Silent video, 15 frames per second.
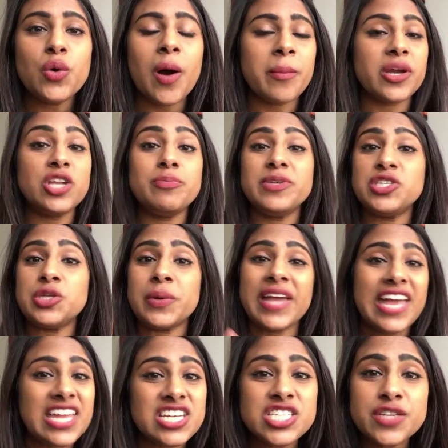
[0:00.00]
I'm going to be doing
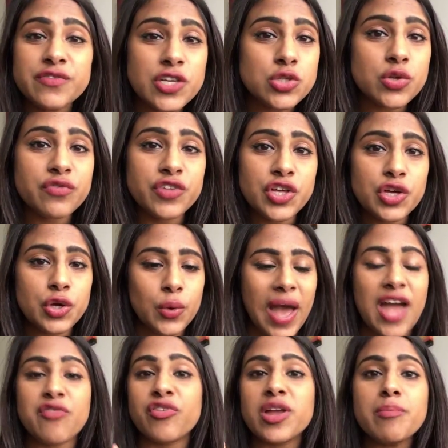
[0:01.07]
interviews with you
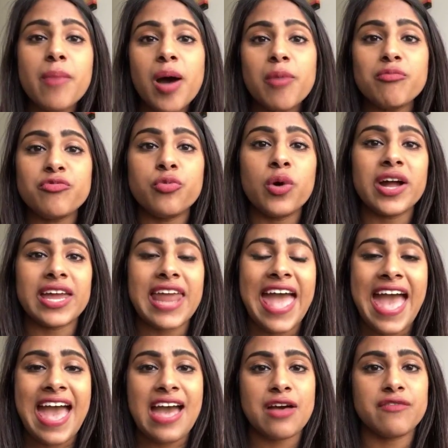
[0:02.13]
every month. We're going to
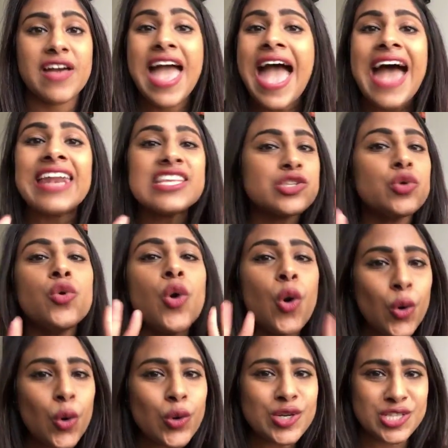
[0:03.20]
have, and it's all
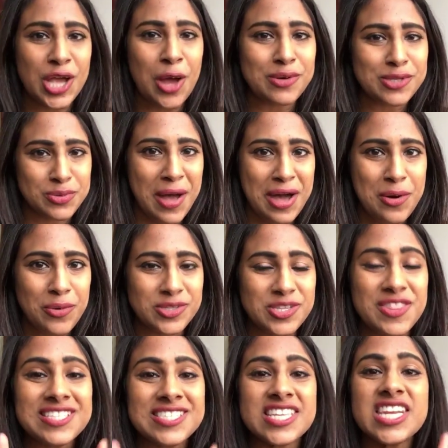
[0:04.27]
audio as well. So
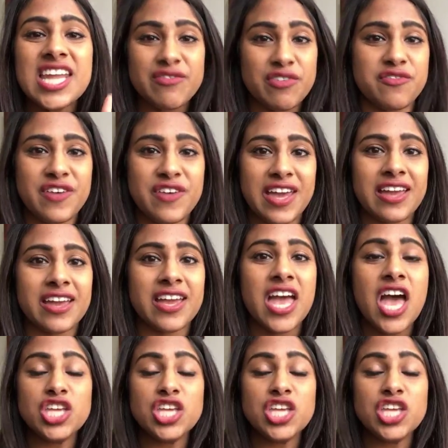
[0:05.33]
this is another thing.